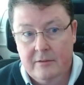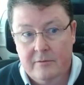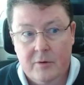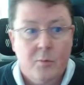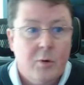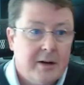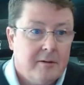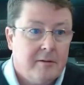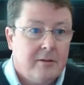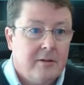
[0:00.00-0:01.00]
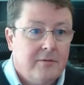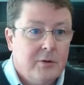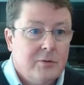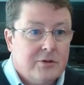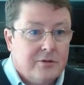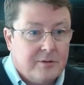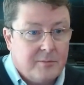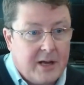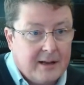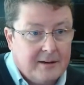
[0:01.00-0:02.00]
for what the future
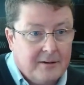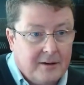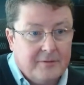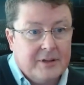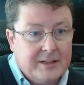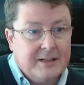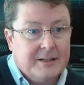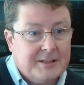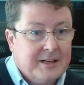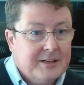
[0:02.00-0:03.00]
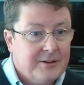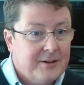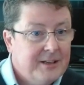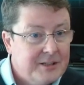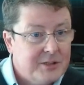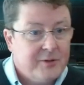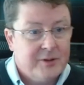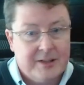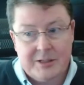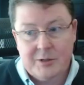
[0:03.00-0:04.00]
demand of the data center is for
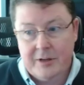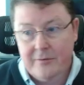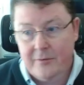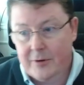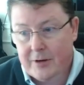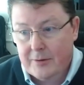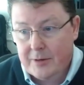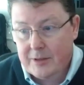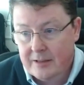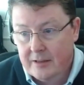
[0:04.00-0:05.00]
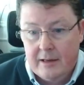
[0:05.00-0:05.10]
the next 24 hours.